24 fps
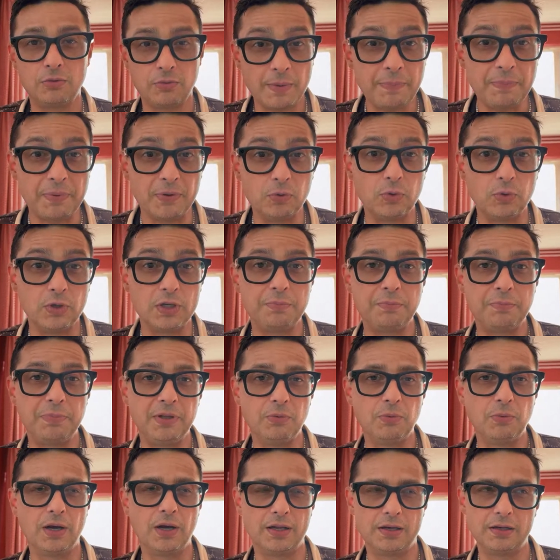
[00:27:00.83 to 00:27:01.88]
Ripple would be
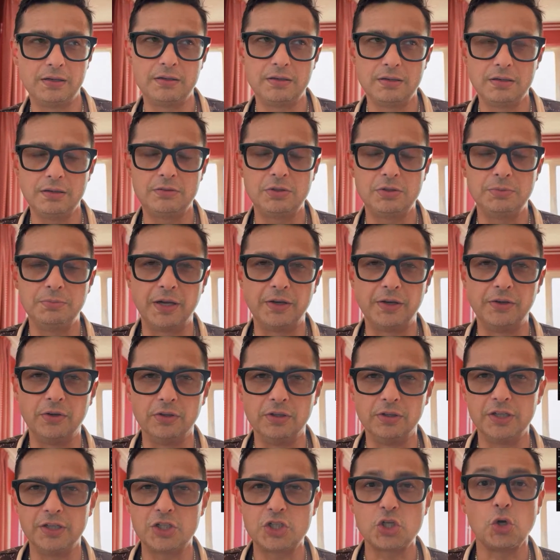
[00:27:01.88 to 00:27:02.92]
one, to my
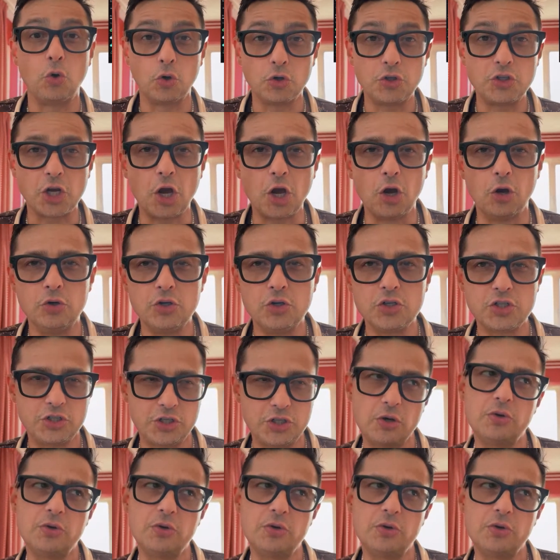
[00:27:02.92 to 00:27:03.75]
knowledge, or Doge.